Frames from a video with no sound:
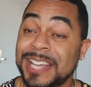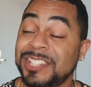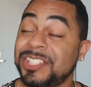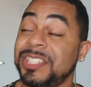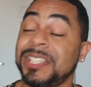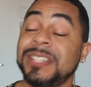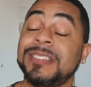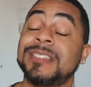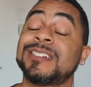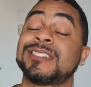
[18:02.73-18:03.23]
She
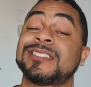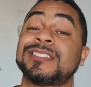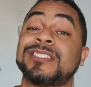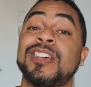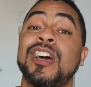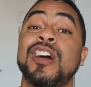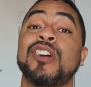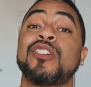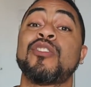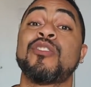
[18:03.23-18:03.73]
looks
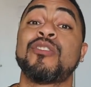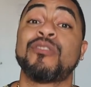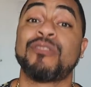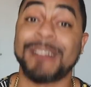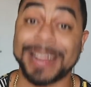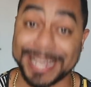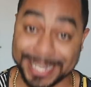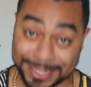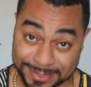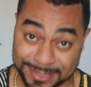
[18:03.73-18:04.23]

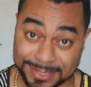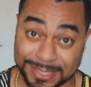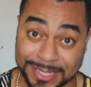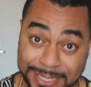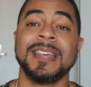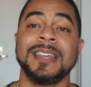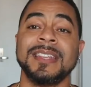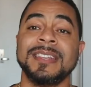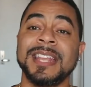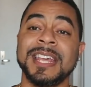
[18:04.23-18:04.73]

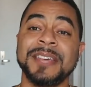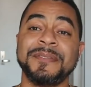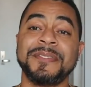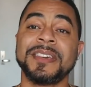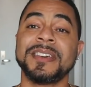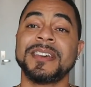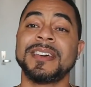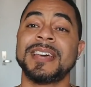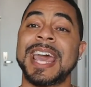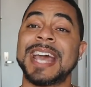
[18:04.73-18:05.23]
crazy.
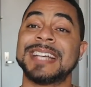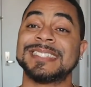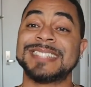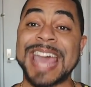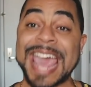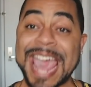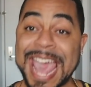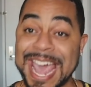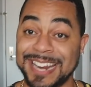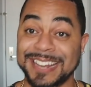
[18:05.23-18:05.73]
Nivea has
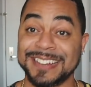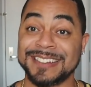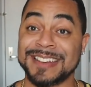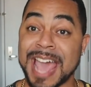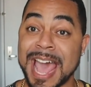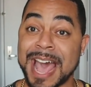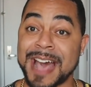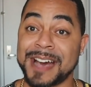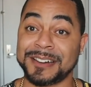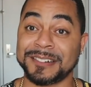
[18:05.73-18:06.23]
had it
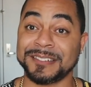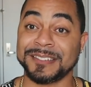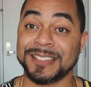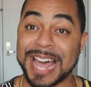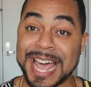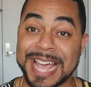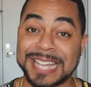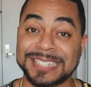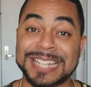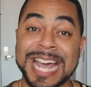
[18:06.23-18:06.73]
now.
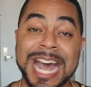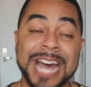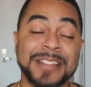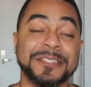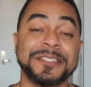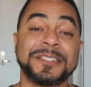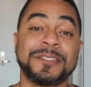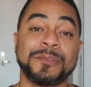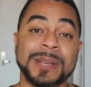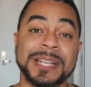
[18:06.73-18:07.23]
Like, now
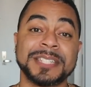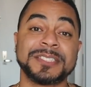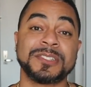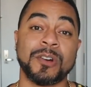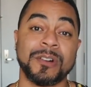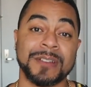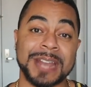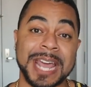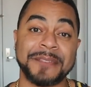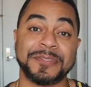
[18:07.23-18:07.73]
the twins
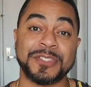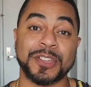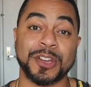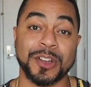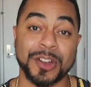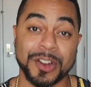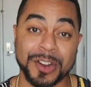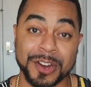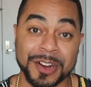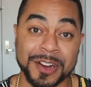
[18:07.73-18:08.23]
going after
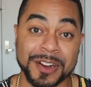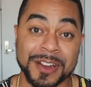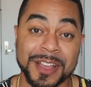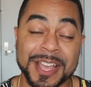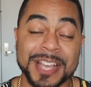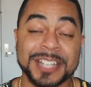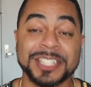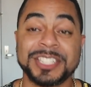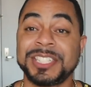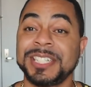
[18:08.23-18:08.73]
her,
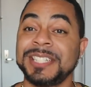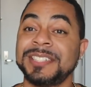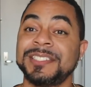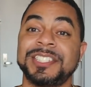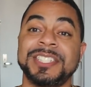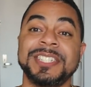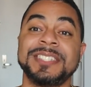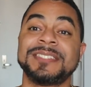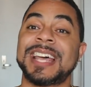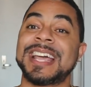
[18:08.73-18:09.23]
she,
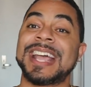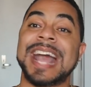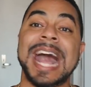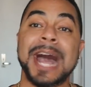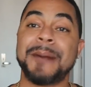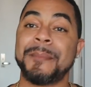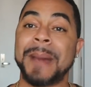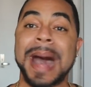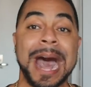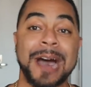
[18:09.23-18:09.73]
she's like,
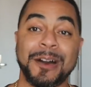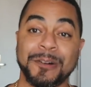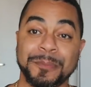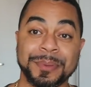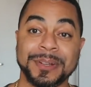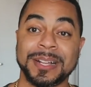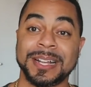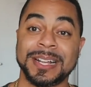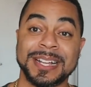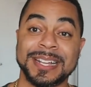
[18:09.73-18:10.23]
I'm out,
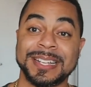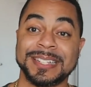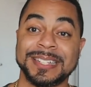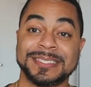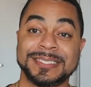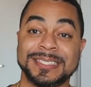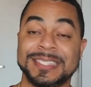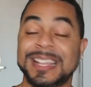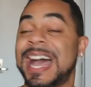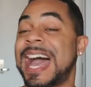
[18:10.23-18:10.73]

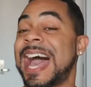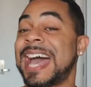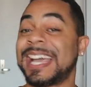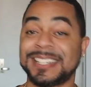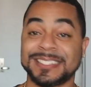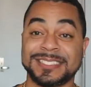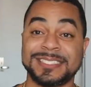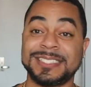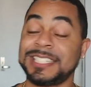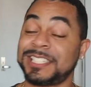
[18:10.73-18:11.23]
because I can
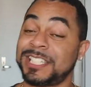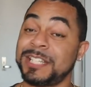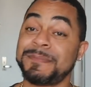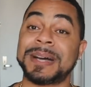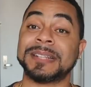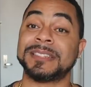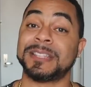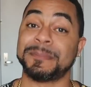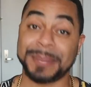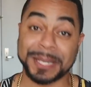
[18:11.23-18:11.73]
see she
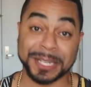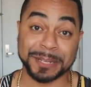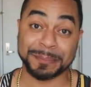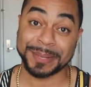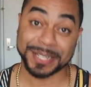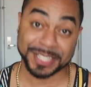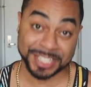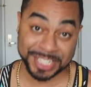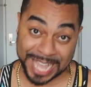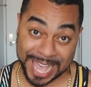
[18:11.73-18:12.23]
about to beat a
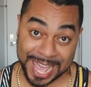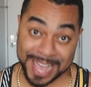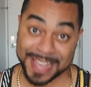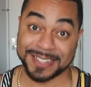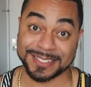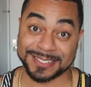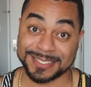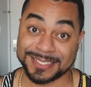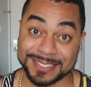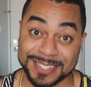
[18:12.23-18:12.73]
bitch
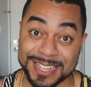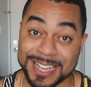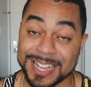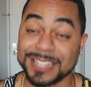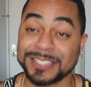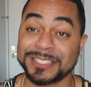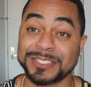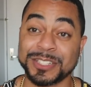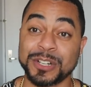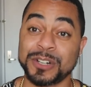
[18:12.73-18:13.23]
ass.
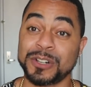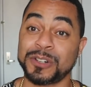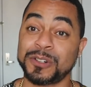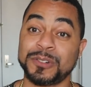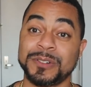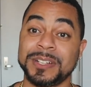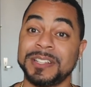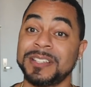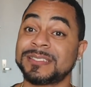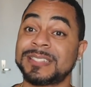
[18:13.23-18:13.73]
So
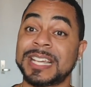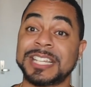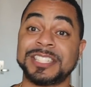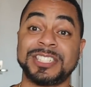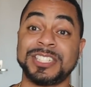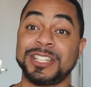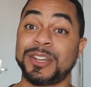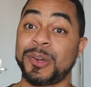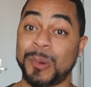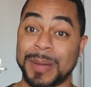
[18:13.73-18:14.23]
it looks like she
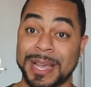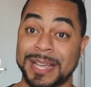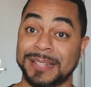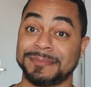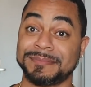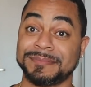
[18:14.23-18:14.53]
quit.